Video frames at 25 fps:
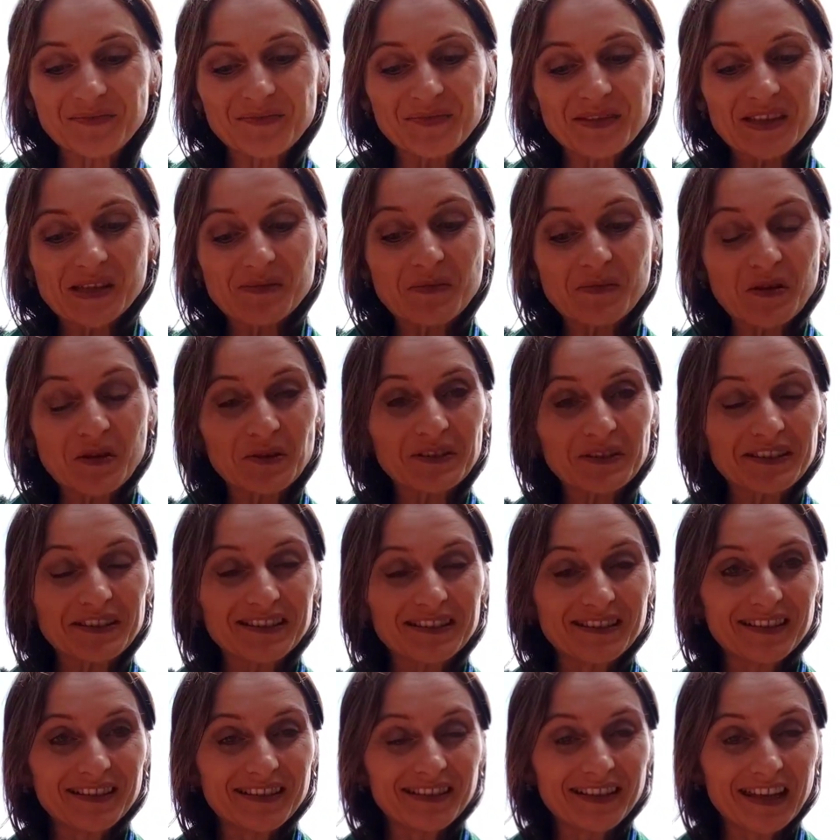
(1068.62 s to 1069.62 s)

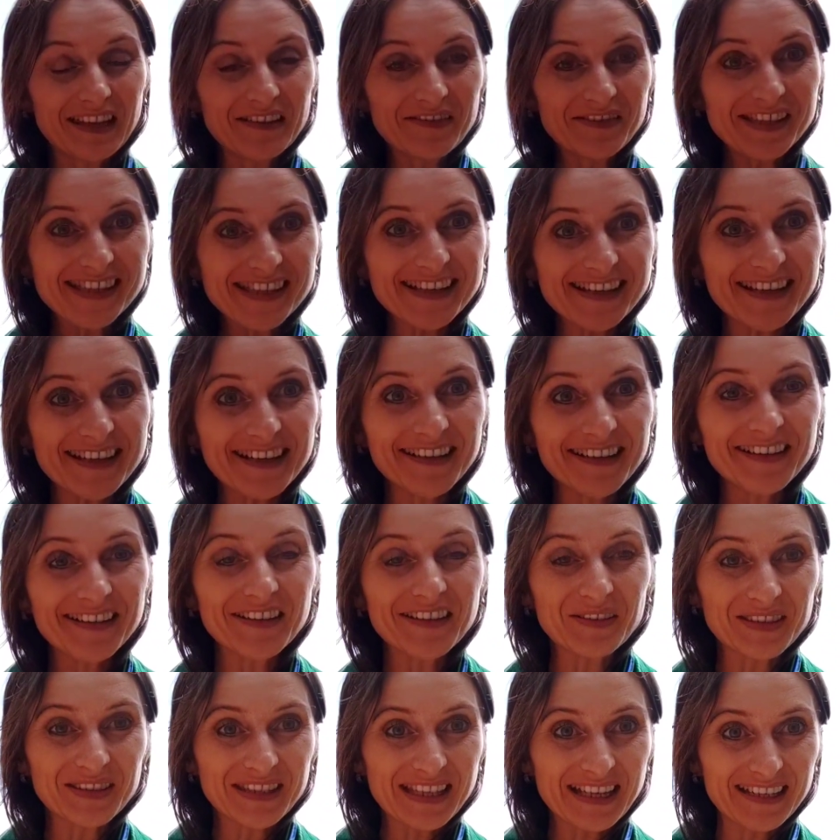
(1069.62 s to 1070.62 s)
spiritual gifts are,
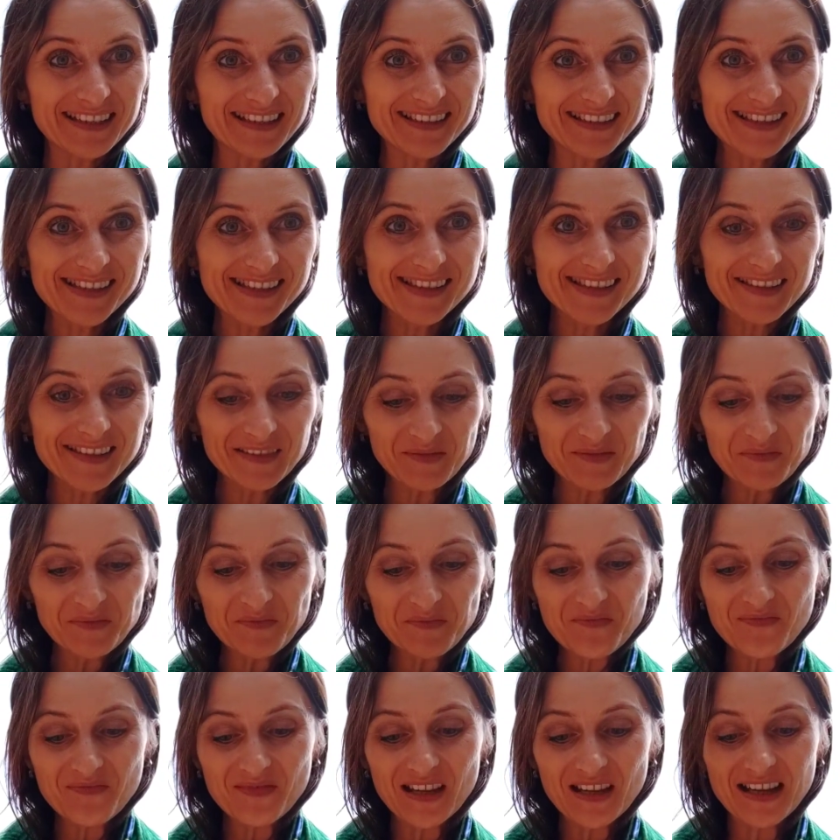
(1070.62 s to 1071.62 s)
your talents,
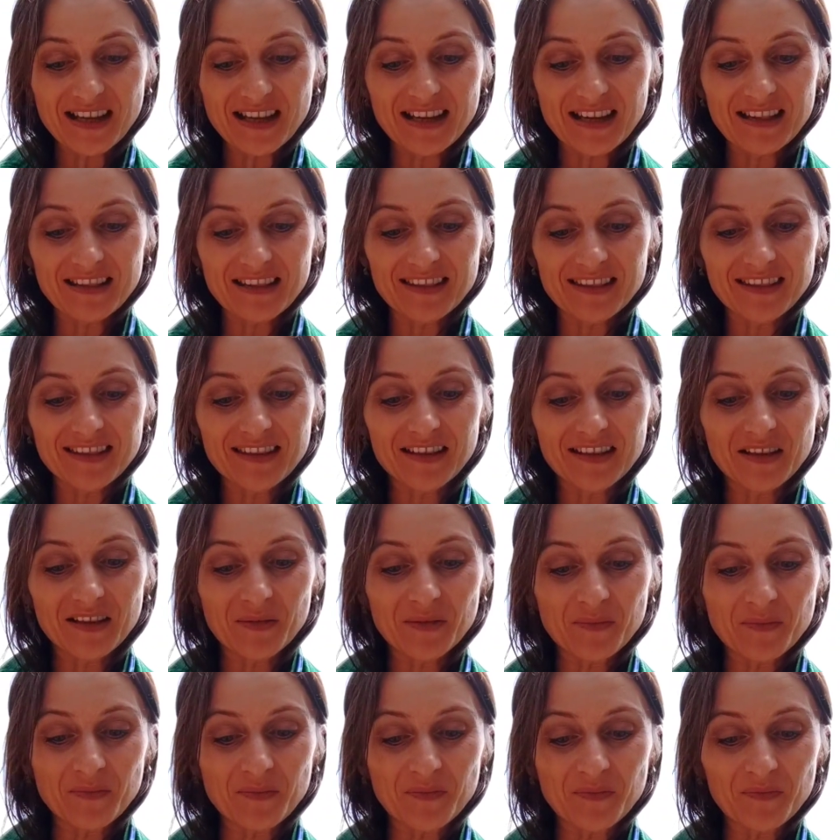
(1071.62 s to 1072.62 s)
and
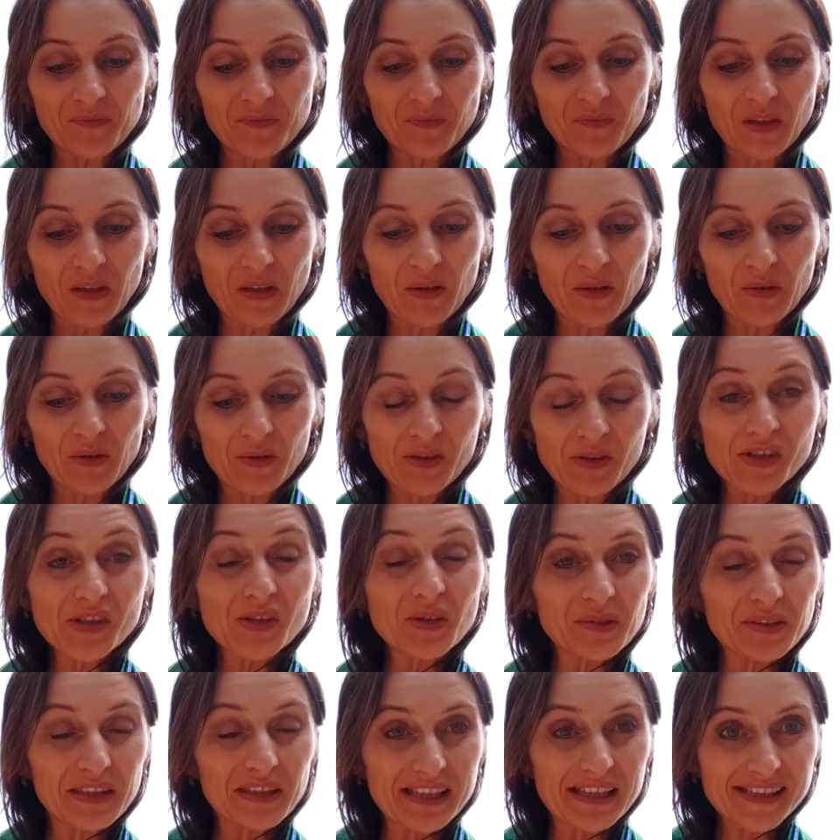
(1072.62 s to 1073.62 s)
your
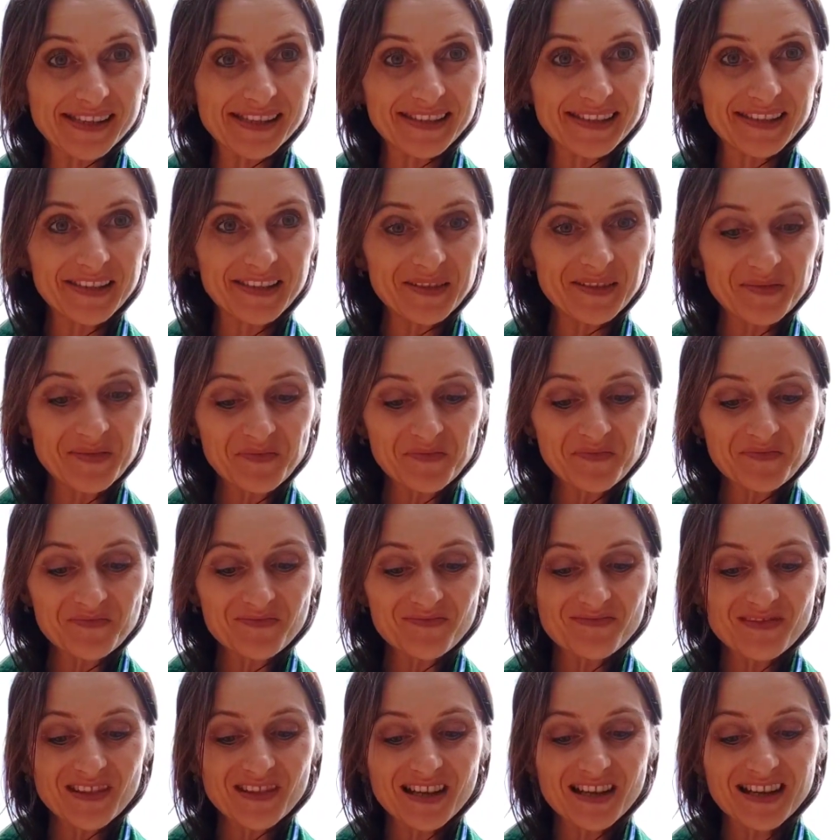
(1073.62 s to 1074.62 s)
soul destiny.
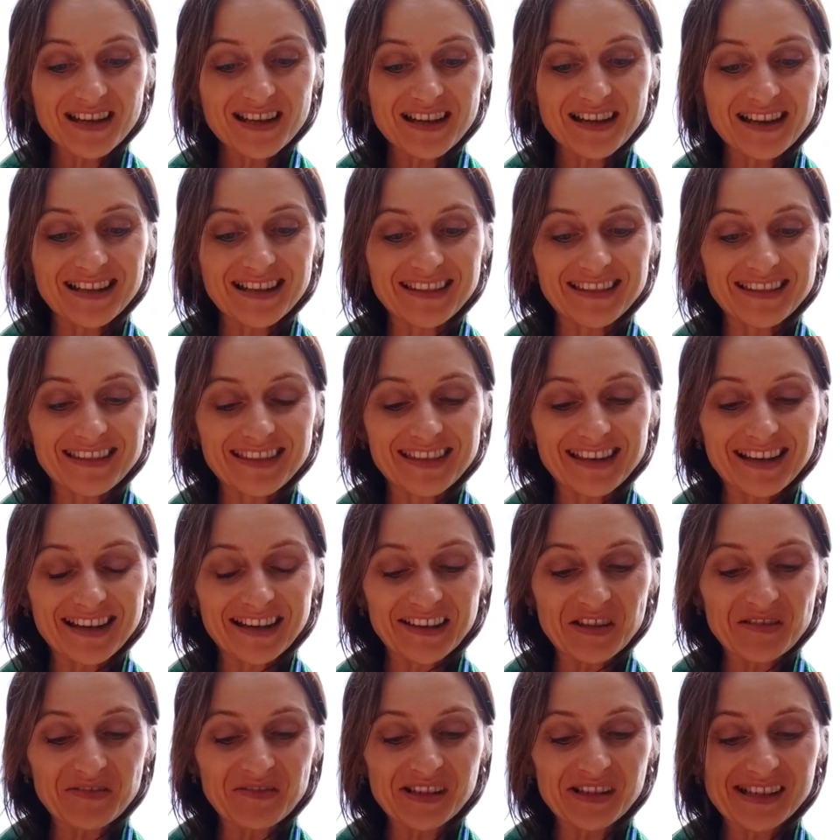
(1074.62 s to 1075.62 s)
And
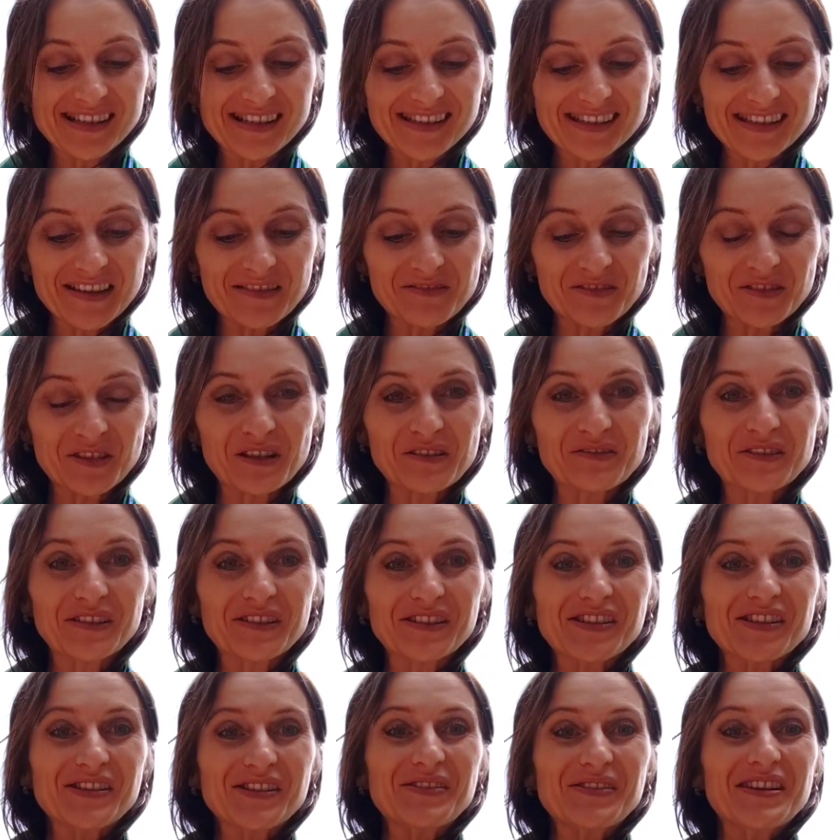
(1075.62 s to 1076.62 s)
otherwise, I would love
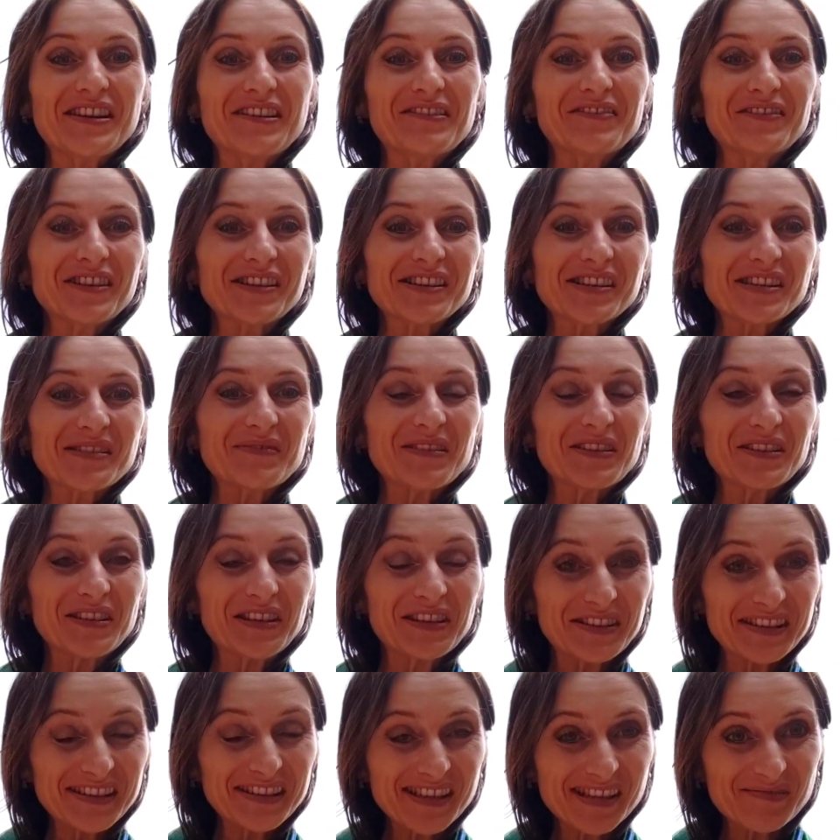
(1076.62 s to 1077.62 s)
also to hear, of course, about
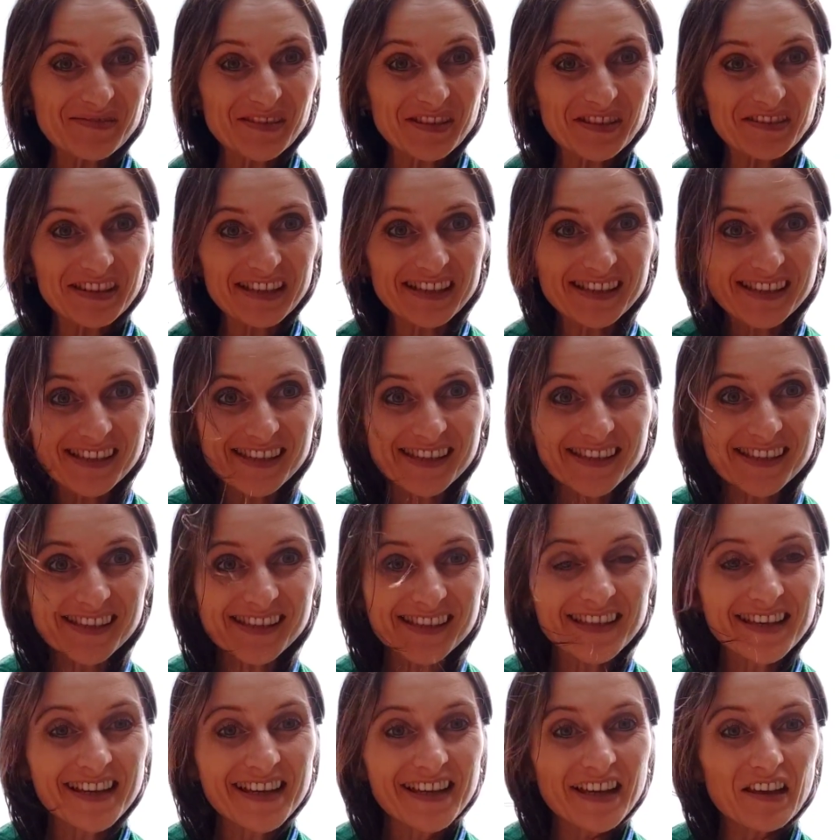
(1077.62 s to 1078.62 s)
your experiences.
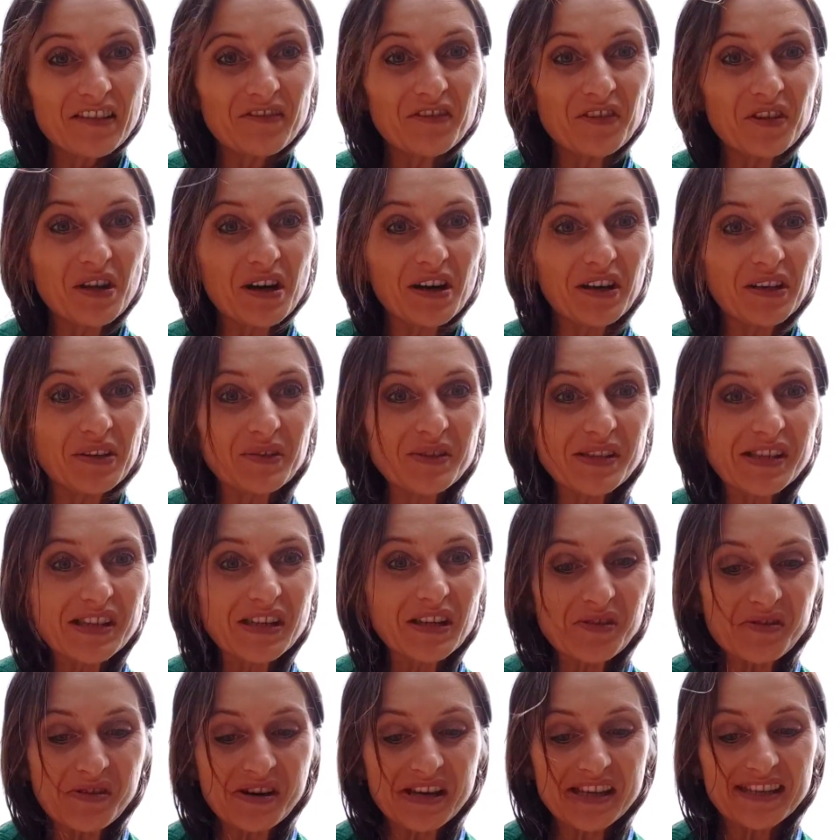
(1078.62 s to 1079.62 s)
If you are
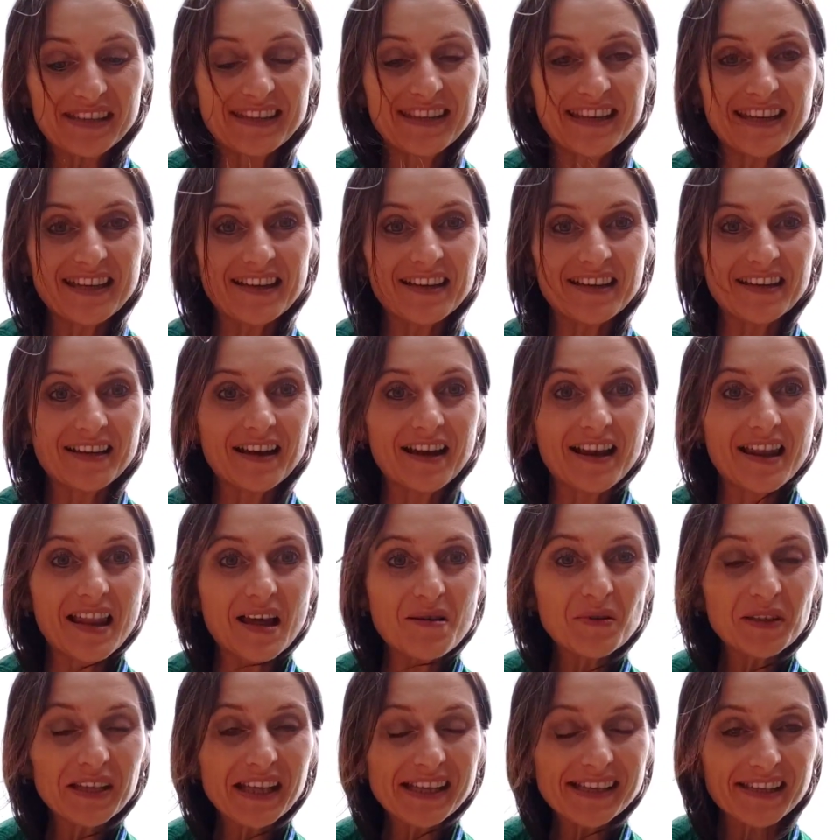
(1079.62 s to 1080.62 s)
using already the
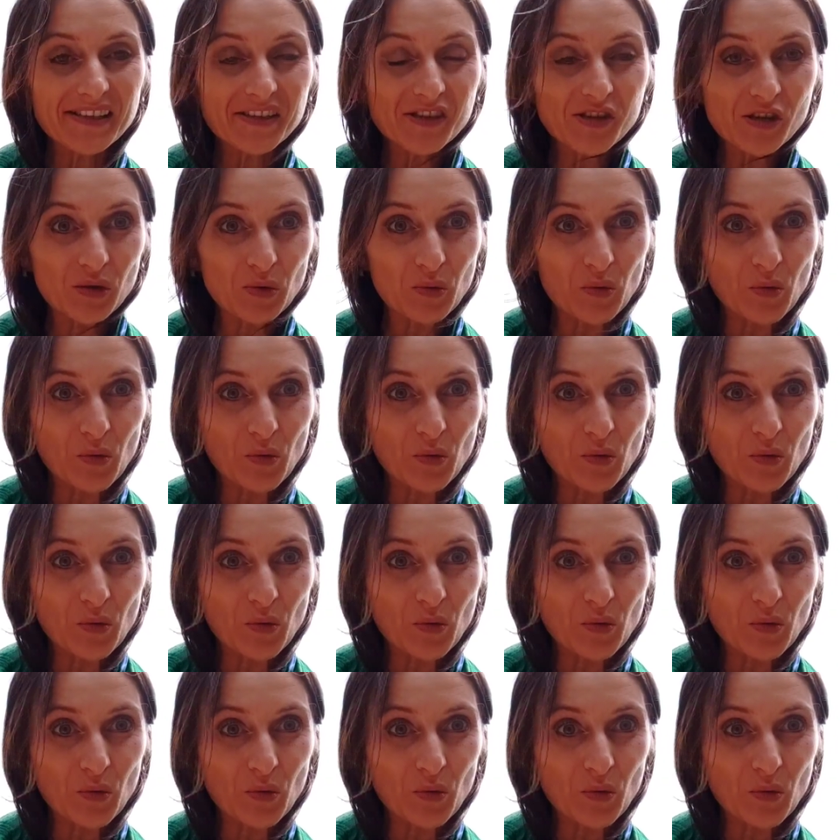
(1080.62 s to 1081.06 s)
lemon essential